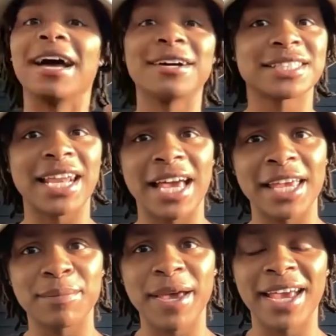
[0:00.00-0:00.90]
How else can I
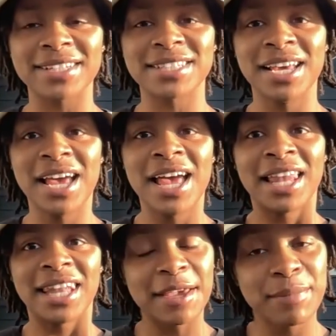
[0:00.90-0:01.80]
impact?
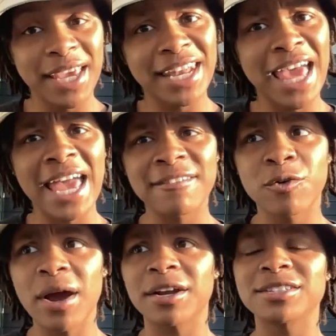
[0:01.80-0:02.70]
Like being the 8th
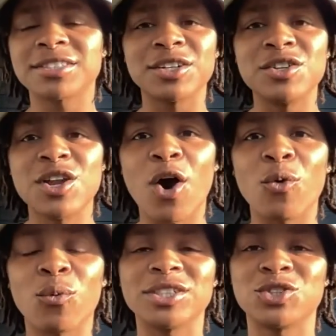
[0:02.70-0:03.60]
grader to
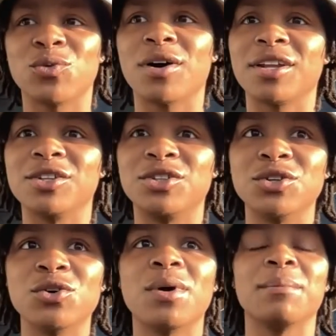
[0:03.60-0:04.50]
know what you want to
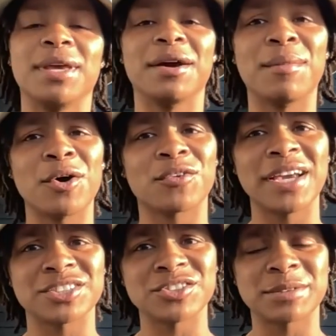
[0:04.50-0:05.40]
do and be a
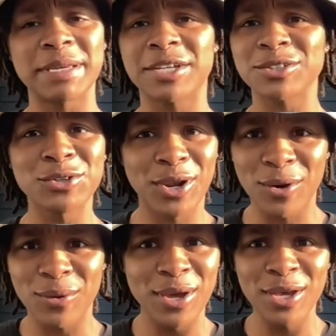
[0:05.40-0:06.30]
motivational speaker, you
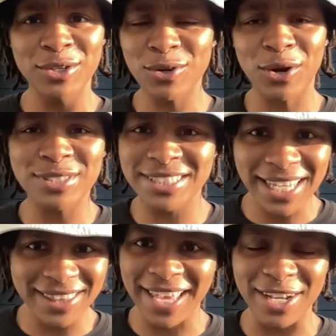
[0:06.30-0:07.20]
don't
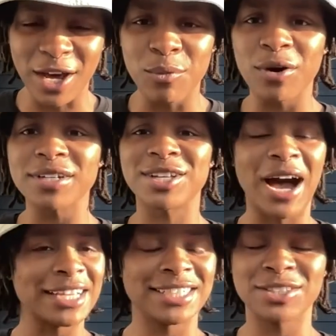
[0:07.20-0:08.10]
see that no more. So
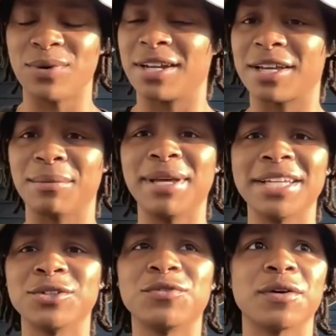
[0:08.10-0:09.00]
I just want to
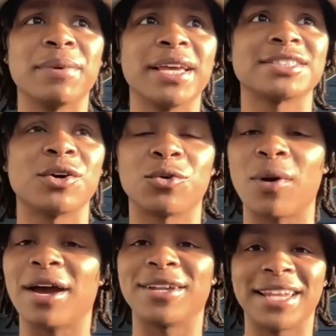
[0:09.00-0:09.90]
commend you for being so
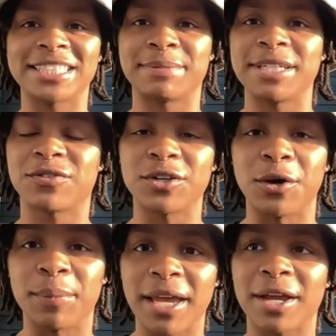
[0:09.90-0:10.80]
grounded. That speaks for
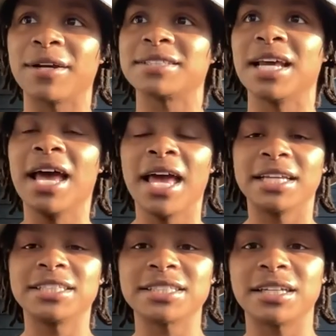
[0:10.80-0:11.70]
your parents
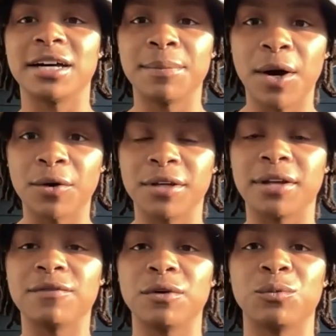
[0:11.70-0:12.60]
and just the upholding
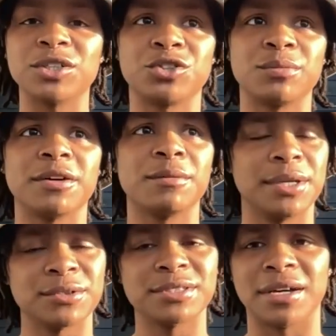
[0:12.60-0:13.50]
of what you
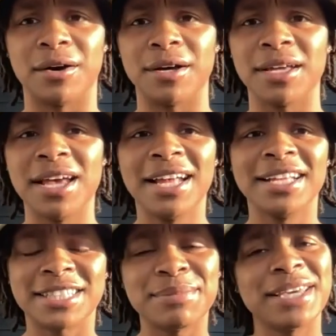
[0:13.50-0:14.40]
built on.
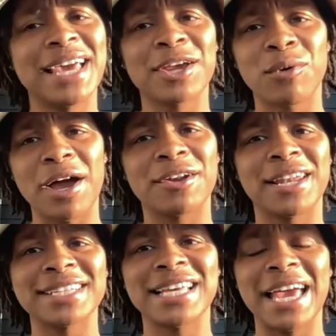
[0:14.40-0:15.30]
To be that
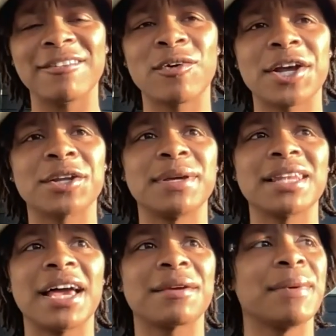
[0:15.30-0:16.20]
grounded as an 8th grader, be
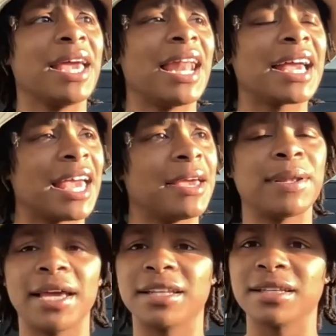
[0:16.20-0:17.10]
like, man, I can't
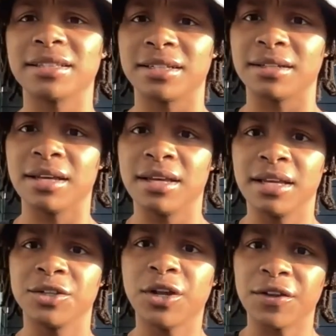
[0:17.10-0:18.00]
play the
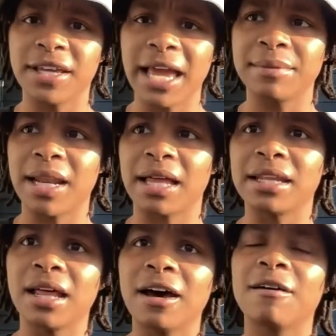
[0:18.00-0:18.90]
game that I
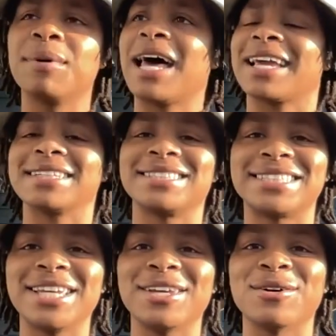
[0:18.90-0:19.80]
love, but I can
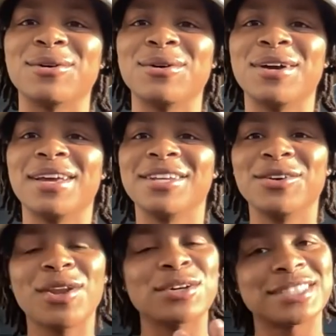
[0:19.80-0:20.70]
still,
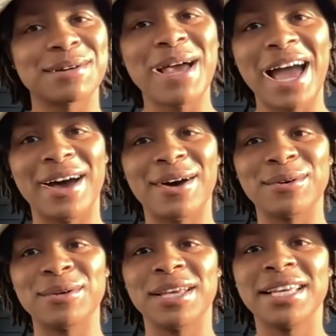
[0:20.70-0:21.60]

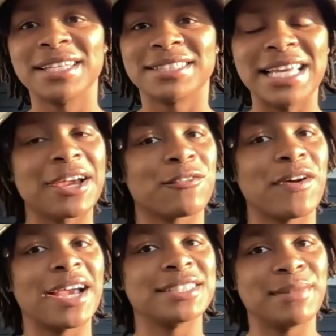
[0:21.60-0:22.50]
somehow
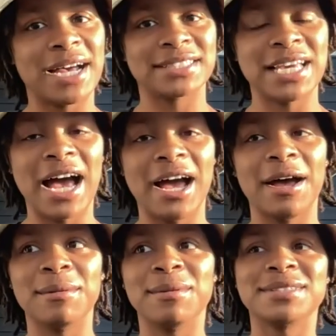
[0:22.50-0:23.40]
sacrifice my
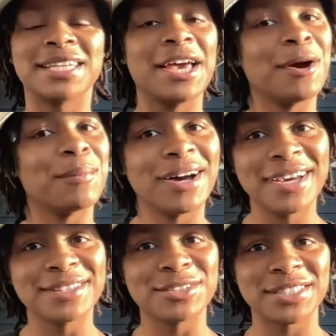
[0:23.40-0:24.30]
time to help
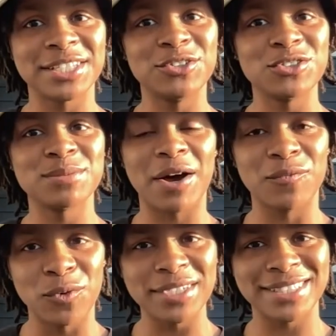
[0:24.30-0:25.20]
others and use my
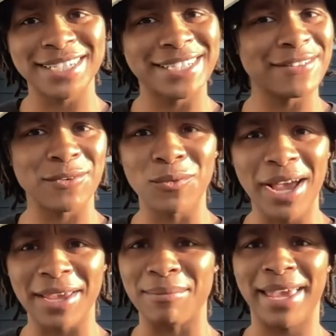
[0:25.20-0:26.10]
voice in a different
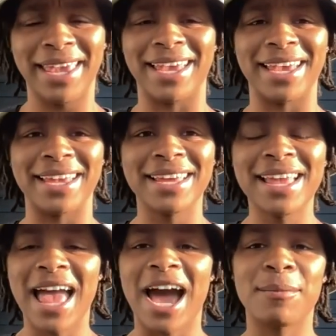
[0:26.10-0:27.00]
way. Man,
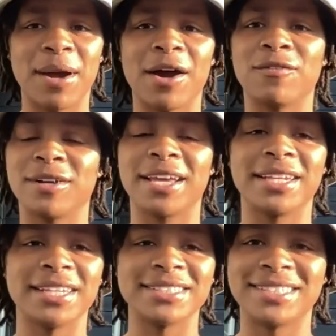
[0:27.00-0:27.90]
how powerful
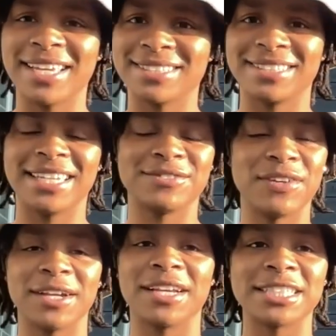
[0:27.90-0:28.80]
that is. That's
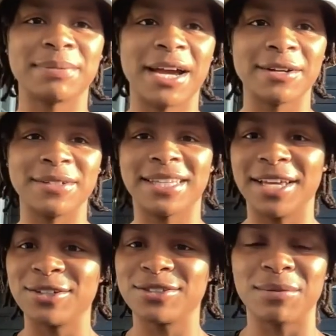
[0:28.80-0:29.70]
very inspiring.
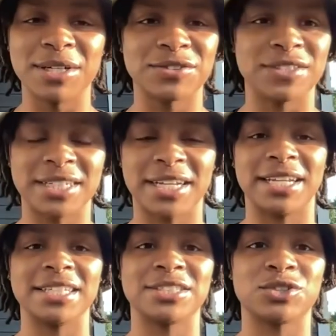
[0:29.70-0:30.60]
Thank you so much for
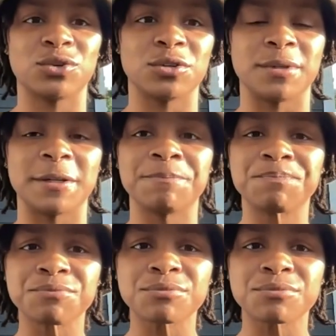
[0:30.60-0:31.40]
sharing that story.